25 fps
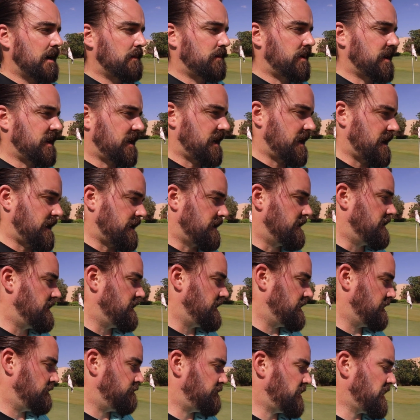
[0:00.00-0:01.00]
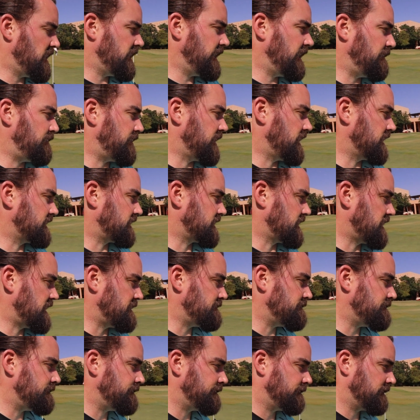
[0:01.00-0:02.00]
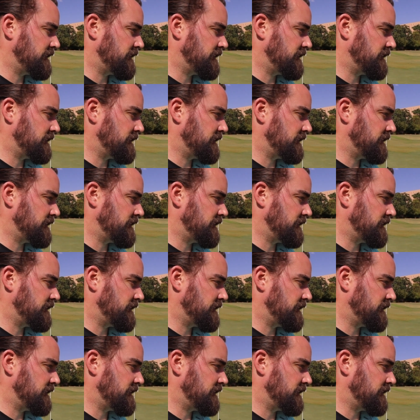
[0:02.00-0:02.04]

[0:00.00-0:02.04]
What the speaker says: But yeah, birdie putt time.